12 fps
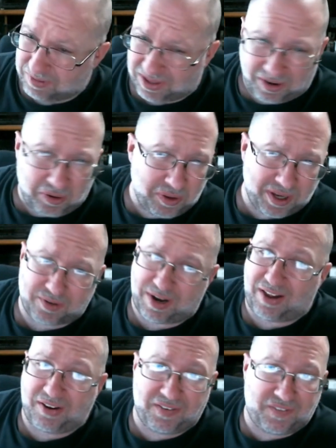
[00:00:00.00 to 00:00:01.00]
the whole
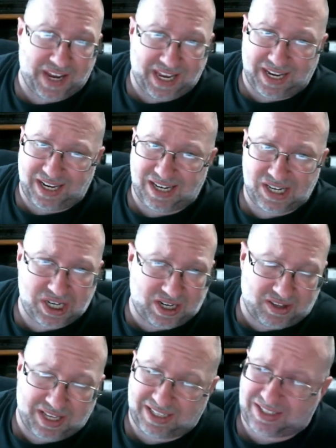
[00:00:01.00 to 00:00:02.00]
ground advantage and all
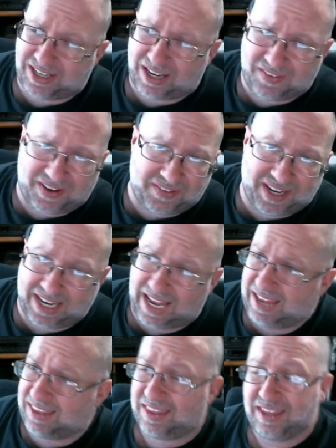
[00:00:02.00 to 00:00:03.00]
that stuff. I mean, I
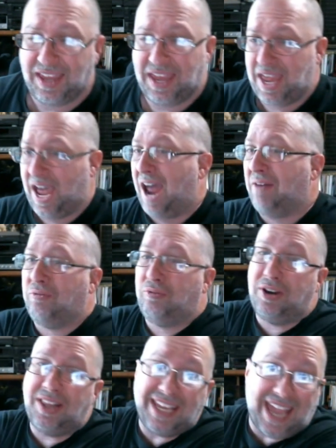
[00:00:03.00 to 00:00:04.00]

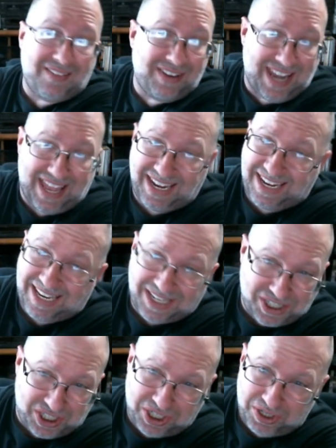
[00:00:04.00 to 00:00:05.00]
really haven't had an
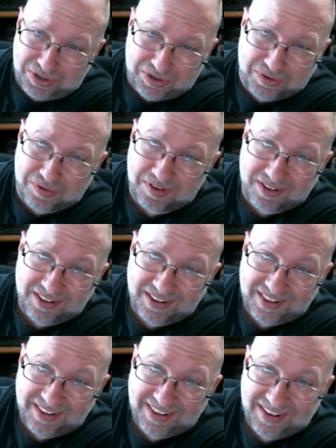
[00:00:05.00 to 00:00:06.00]
issue.
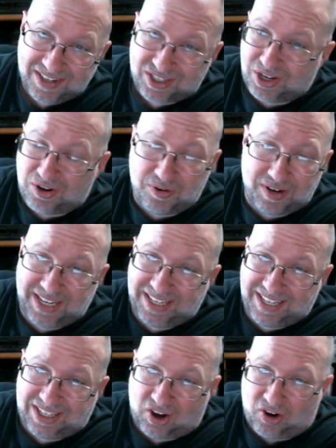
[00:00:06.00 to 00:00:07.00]
So
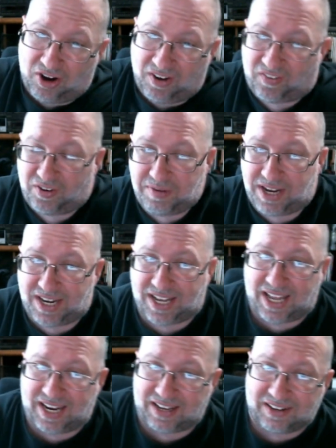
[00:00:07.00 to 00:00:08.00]
it's hard for me to
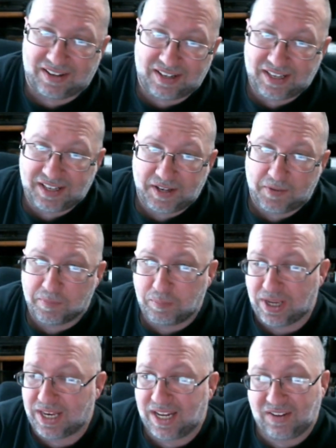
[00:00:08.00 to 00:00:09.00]
kind of,
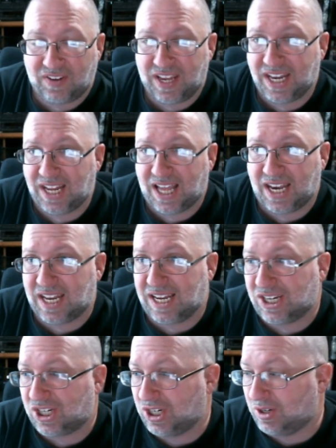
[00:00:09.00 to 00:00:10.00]
but if any kind of
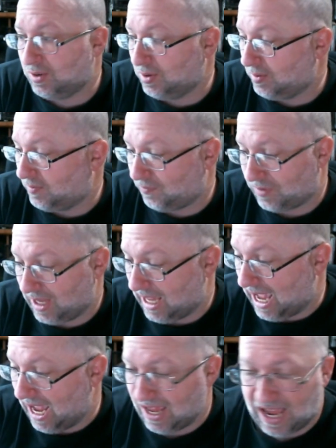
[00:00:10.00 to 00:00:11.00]
issue,
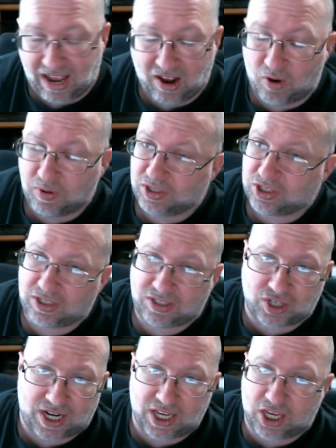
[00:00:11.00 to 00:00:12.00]
I always
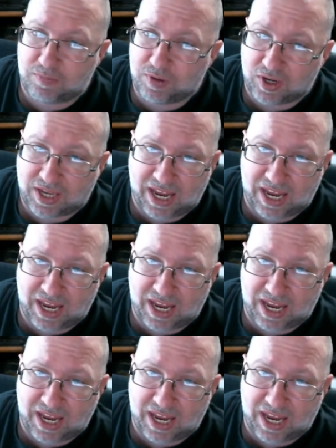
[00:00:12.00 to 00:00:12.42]
try to communicate